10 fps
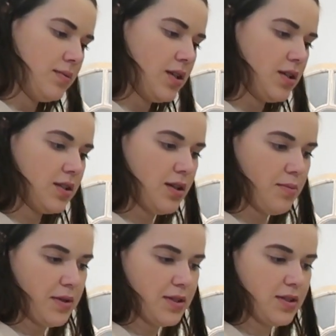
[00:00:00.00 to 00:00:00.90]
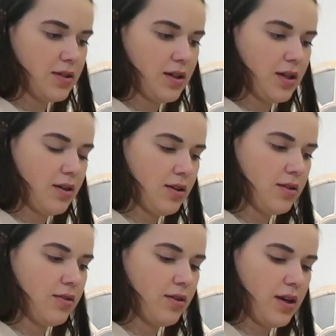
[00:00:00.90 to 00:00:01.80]
cooked up and starting on
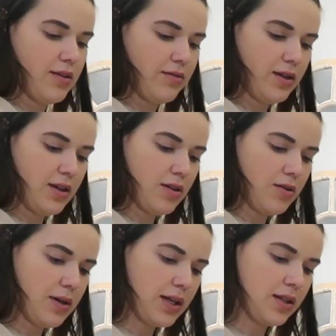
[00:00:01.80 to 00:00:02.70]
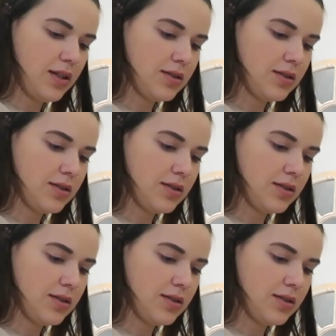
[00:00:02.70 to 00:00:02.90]
the gravy quickly.